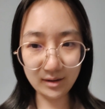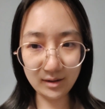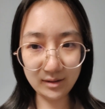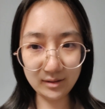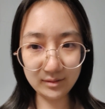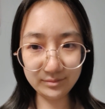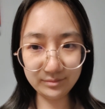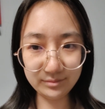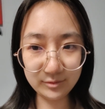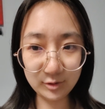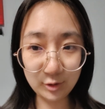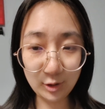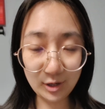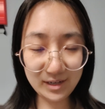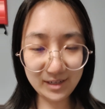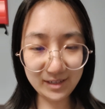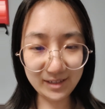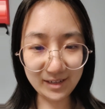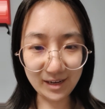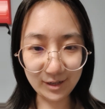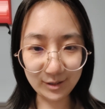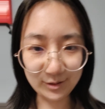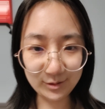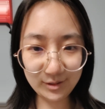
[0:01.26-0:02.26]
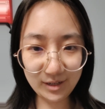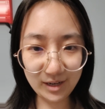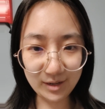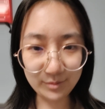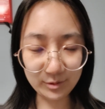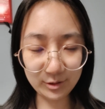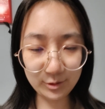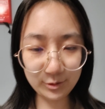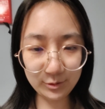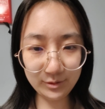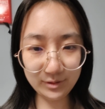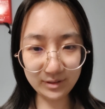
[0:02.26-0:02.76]
Um, right now,
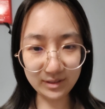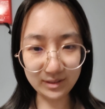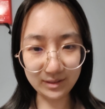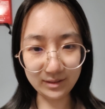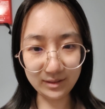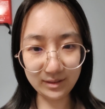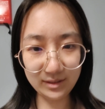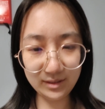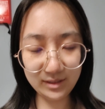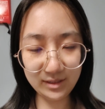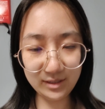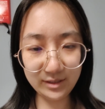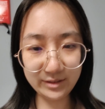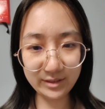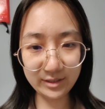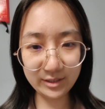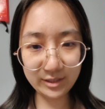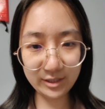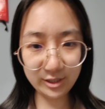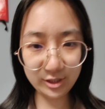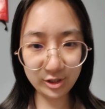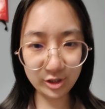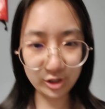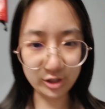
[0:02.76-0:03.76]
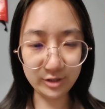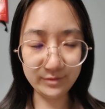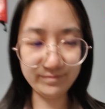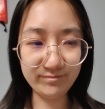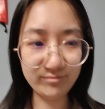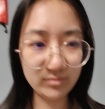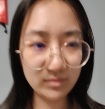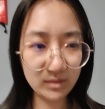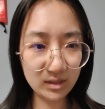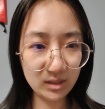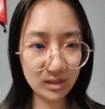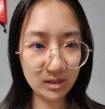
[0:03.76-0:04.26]
I'm cooking in the
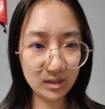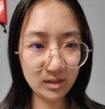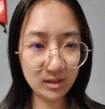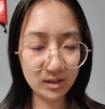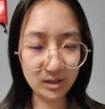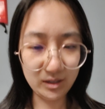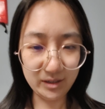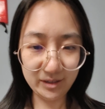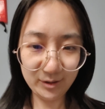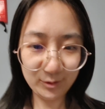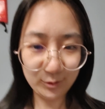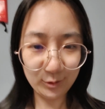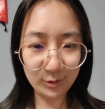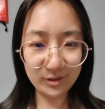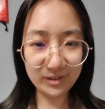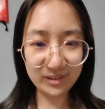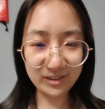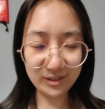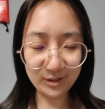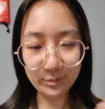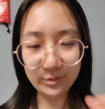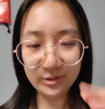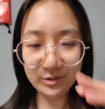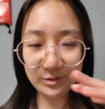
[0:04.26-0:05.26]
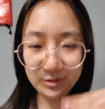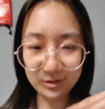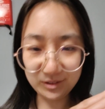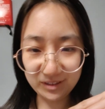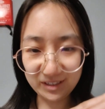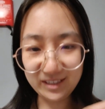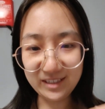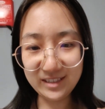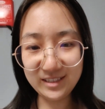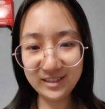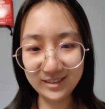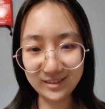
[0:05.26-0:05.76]
kitchen, in our communal
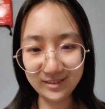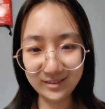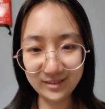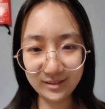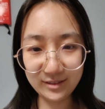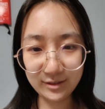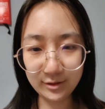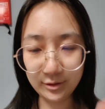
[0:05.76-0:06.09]
kitchen.